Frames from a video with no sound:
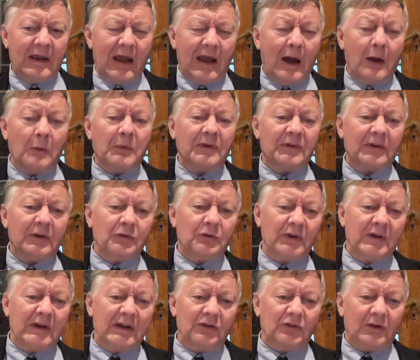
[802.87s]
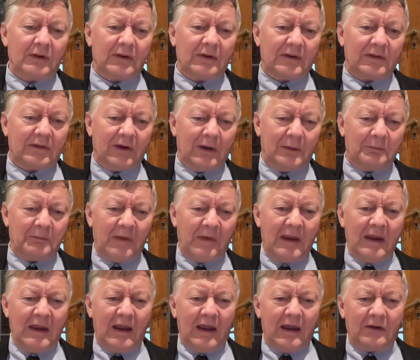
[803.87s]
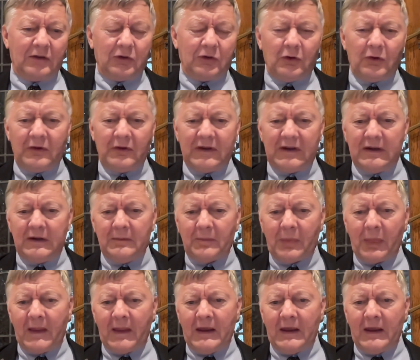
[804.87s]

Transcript: I was in Rhodesia at the time, and you know, the